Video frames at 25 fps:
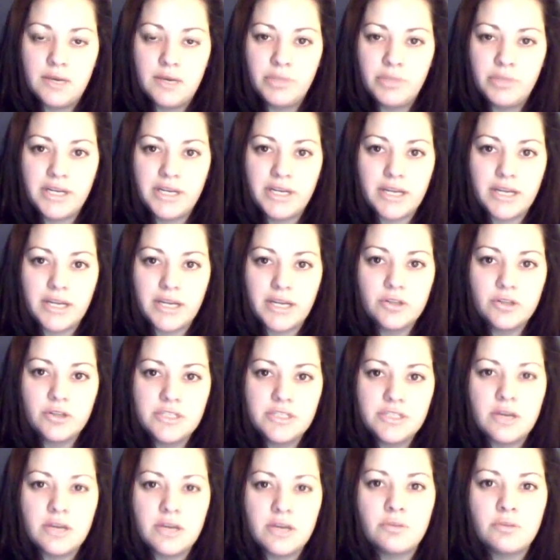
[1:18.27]
but I
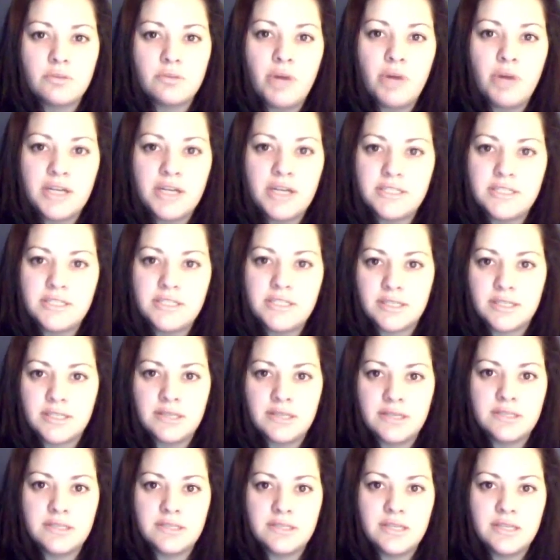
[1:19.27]
couldn't tell their bodies
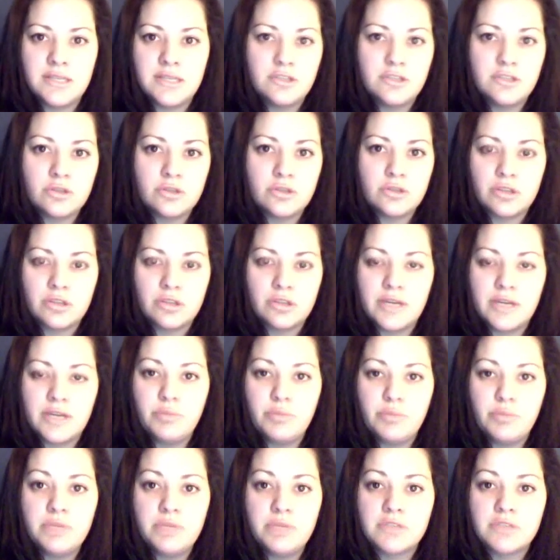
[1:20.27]
because they just looked
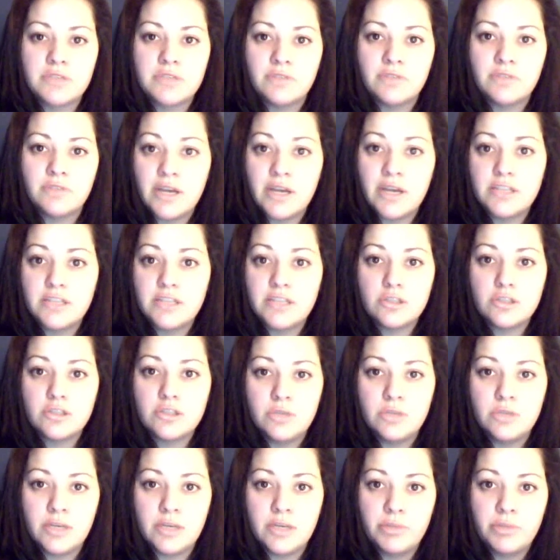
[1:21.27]
like beams of light
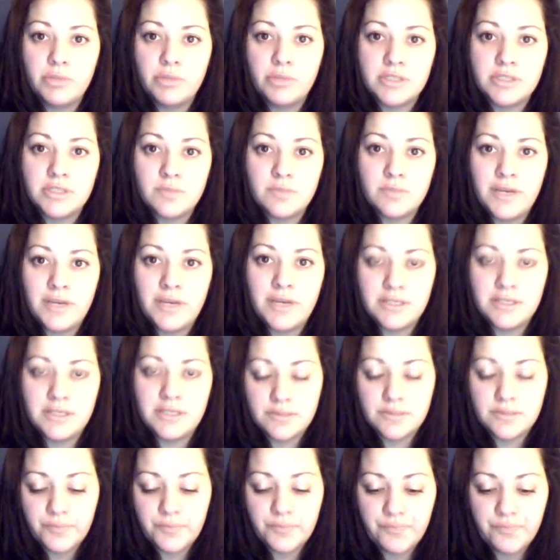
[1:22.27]
shooting up into space.